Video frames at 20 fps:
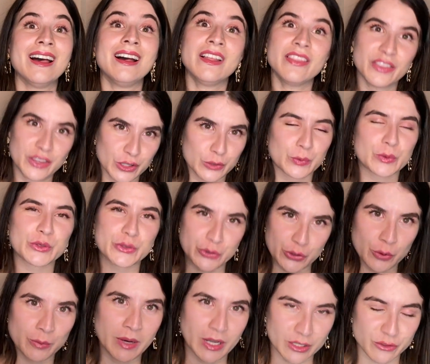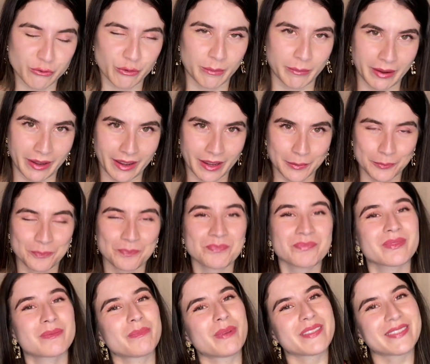this was too much for me.
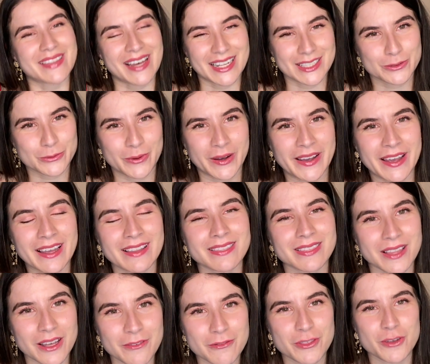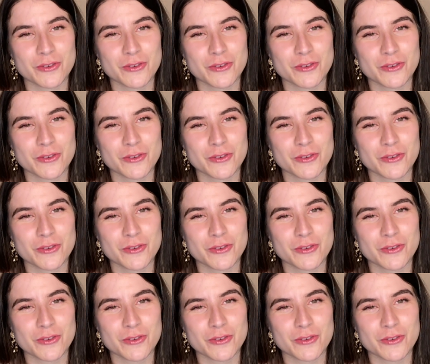But that's why I love the